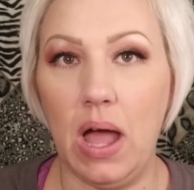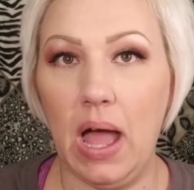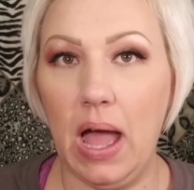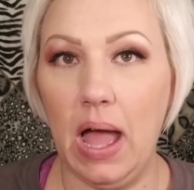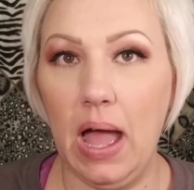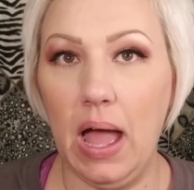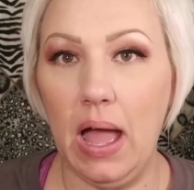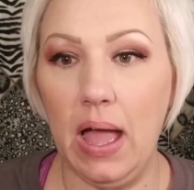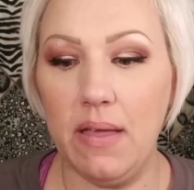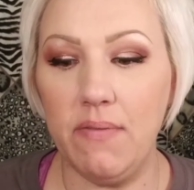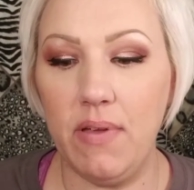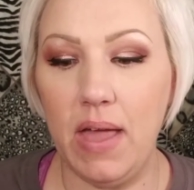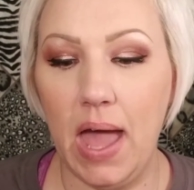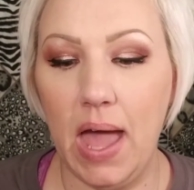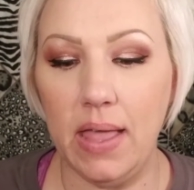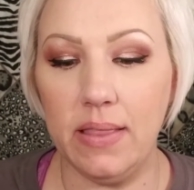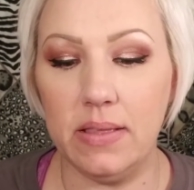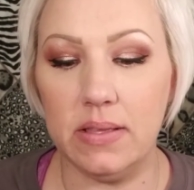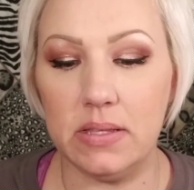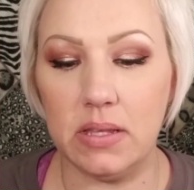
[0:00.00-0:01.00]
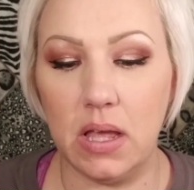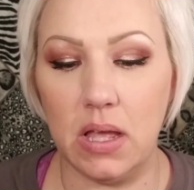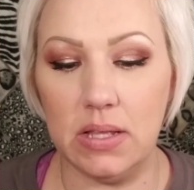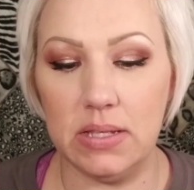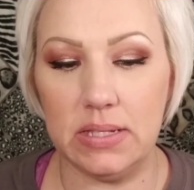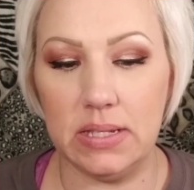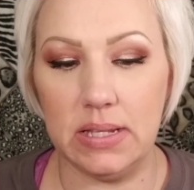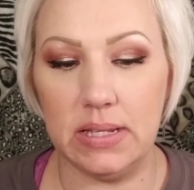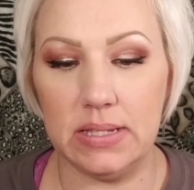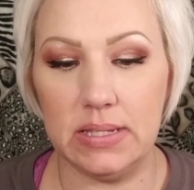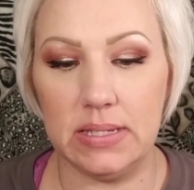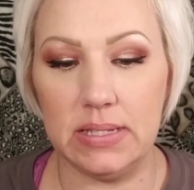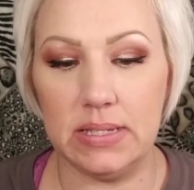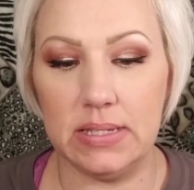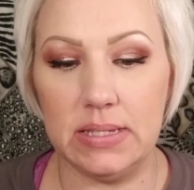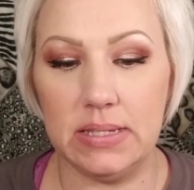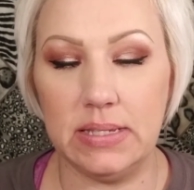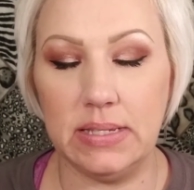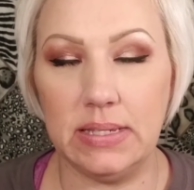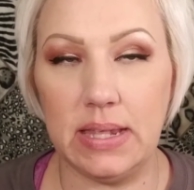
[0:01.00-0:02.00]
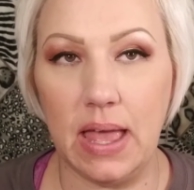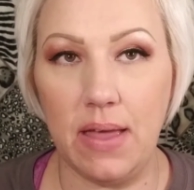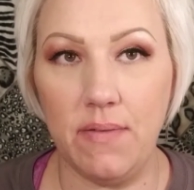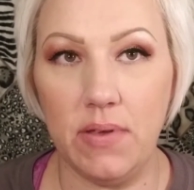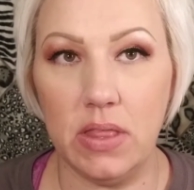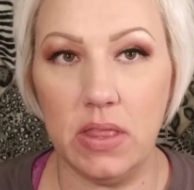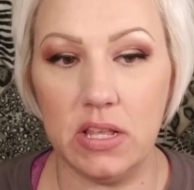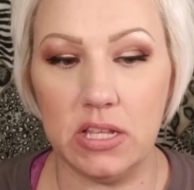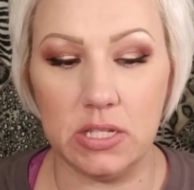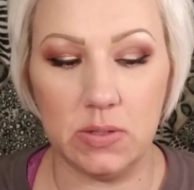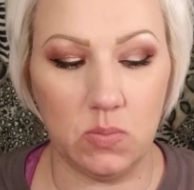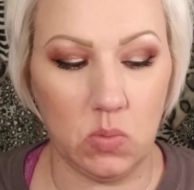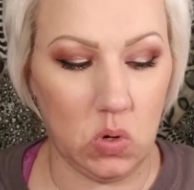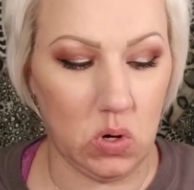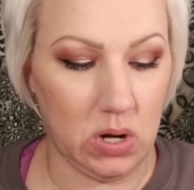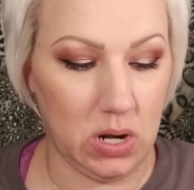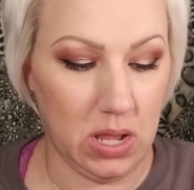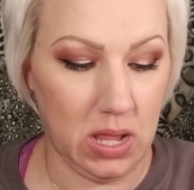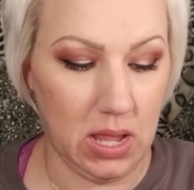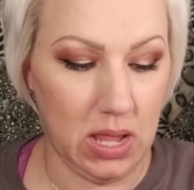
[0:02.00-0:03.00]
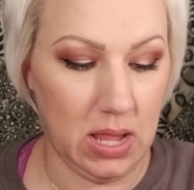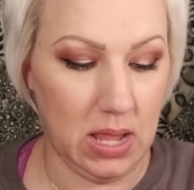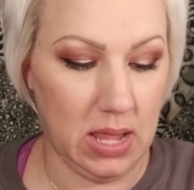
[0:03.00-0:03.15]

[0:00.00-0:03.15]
I've had this on since 7 this morning.